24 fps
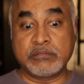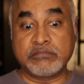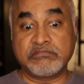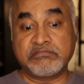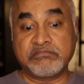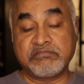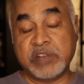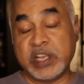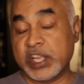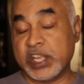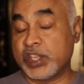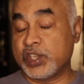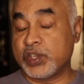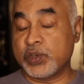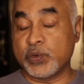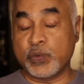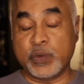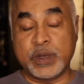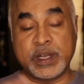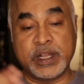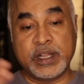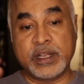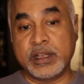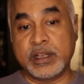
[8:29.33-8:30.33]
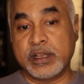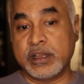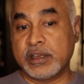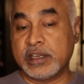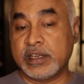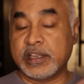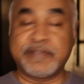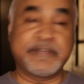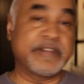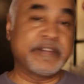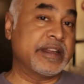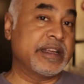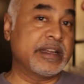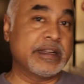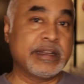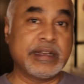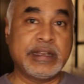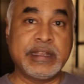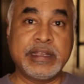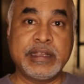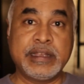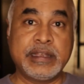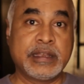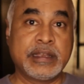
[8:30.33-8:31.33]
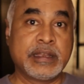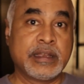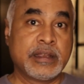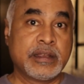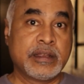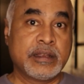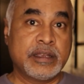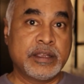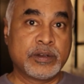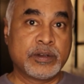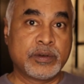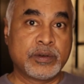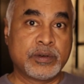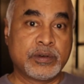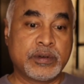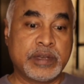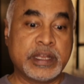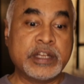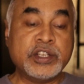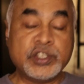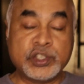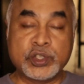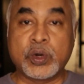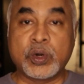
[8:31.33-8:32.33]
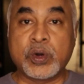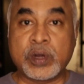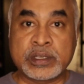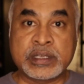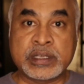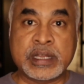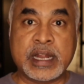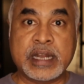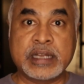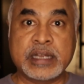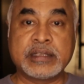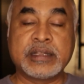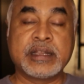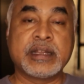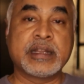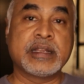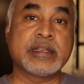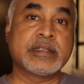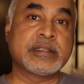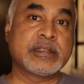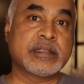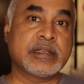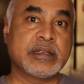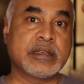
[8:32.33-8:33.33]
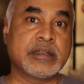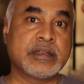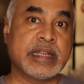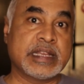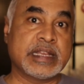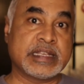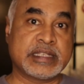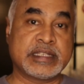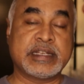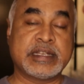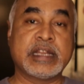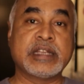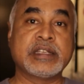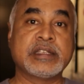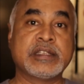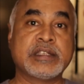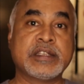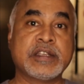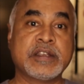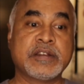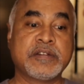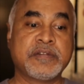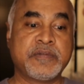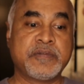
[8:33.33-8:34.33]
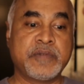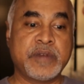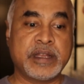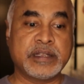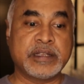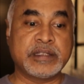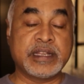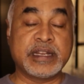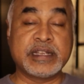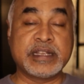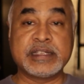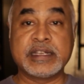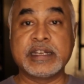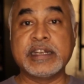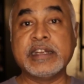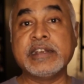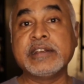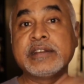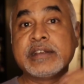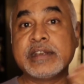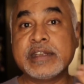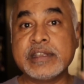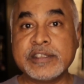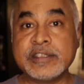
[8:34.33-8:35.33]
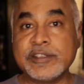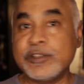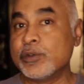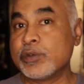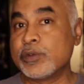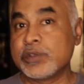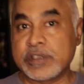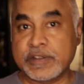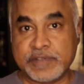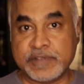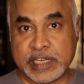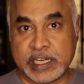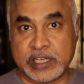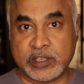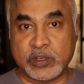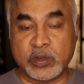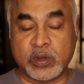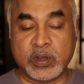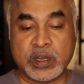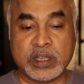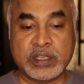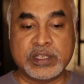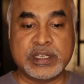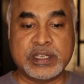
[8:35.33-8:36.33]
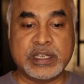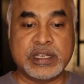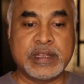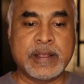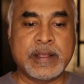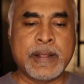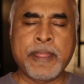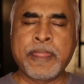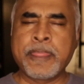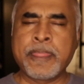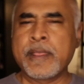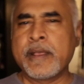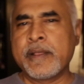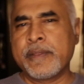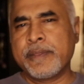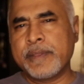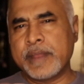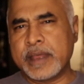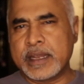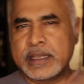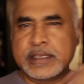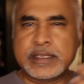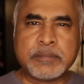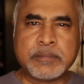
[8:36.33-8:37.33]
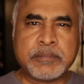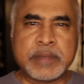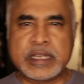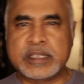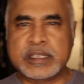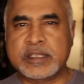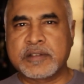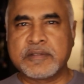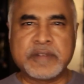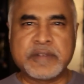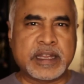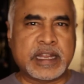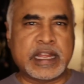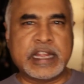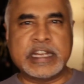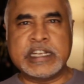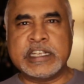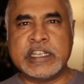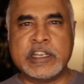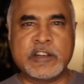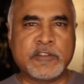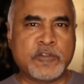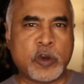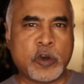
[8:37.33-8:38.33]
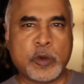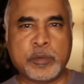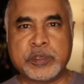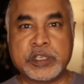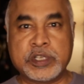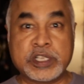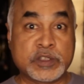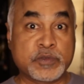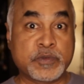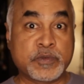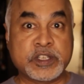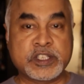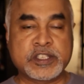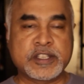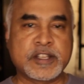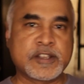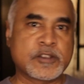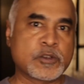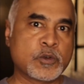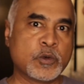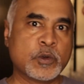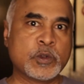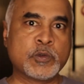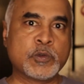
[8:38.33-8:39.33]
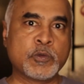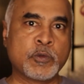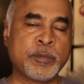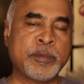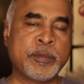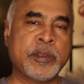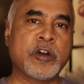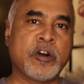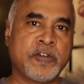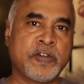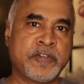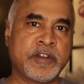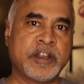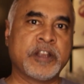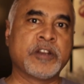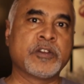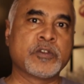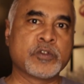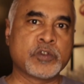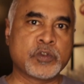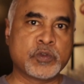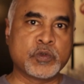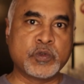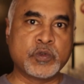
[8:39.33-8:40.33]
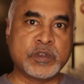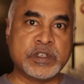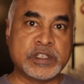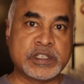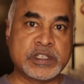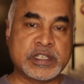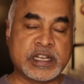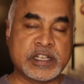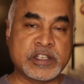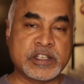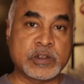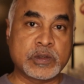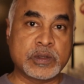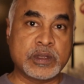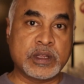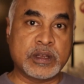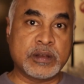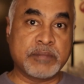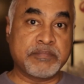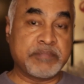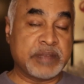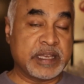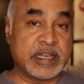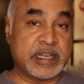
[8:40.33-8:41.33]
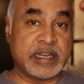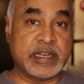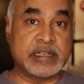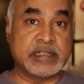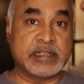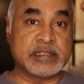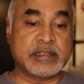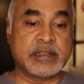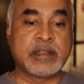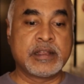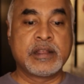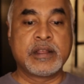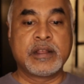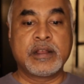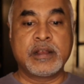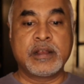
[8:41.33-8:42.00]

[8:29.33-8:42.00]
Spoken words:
which will definitely ensure that there is an extensive and there is an increased use of technology. There is a mix of variety of options which the schools would be offering to students and parents